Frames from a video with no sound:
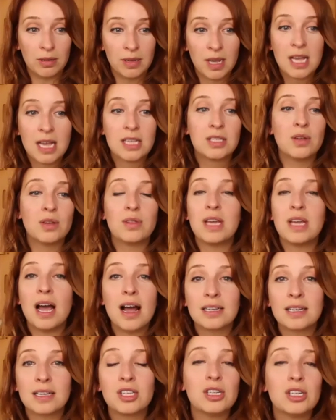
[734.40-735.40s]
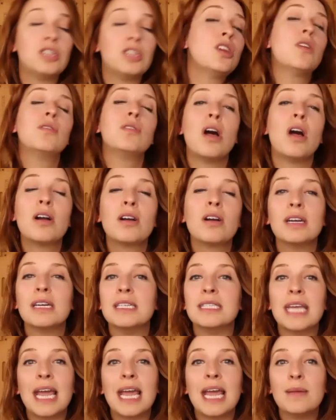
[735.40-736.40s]
So the oxygen no longer
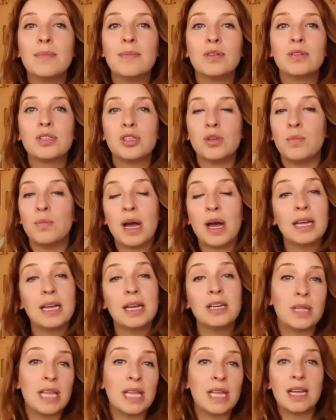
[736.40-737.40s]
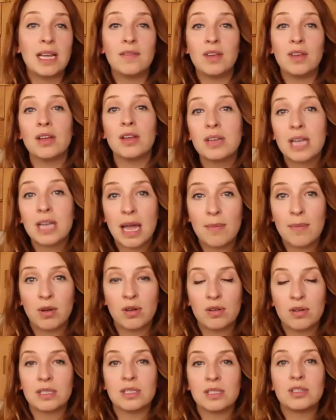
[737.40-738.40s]
is able to bind with any of the other
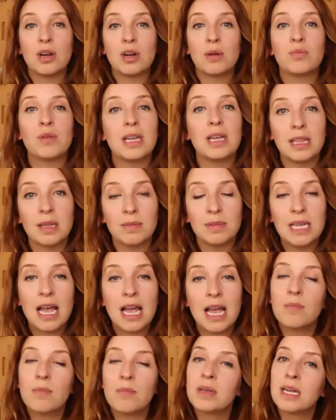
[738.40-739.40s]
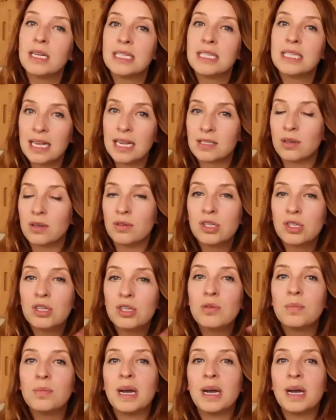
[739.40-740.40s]
chemicals and start breaking them down, because the
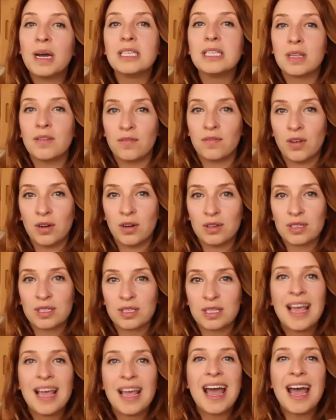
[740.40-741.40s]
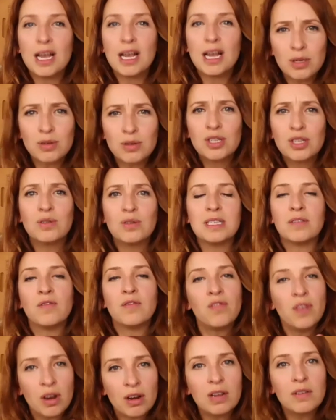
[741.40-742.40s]
SO2 binds with it first. SO2 is
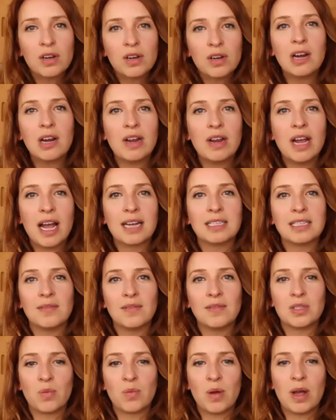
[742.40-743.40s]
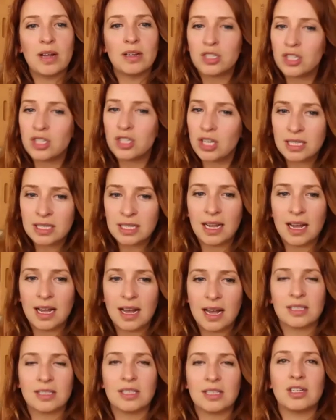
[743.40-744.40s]
very, very reactive as well, just like
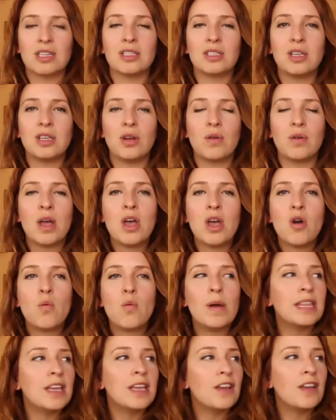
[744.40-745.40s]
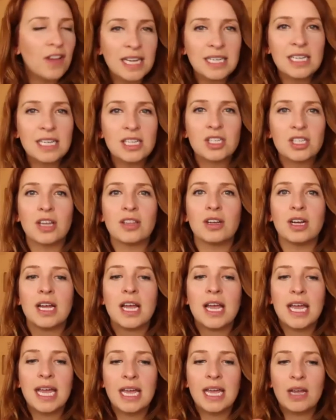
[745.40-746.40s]
oxygen. So when they find each other,
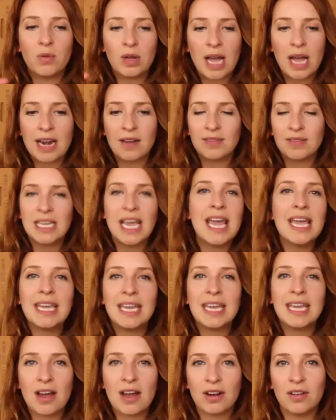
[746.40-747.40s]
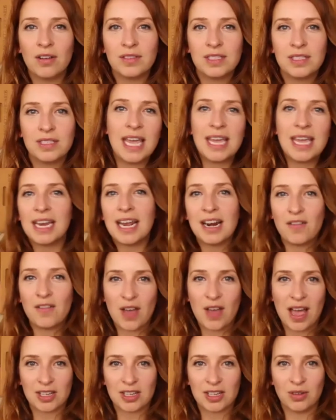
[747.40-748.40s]
it will kind of take it out of
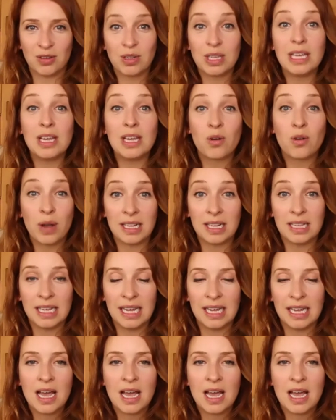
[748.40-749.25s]
action really quickly.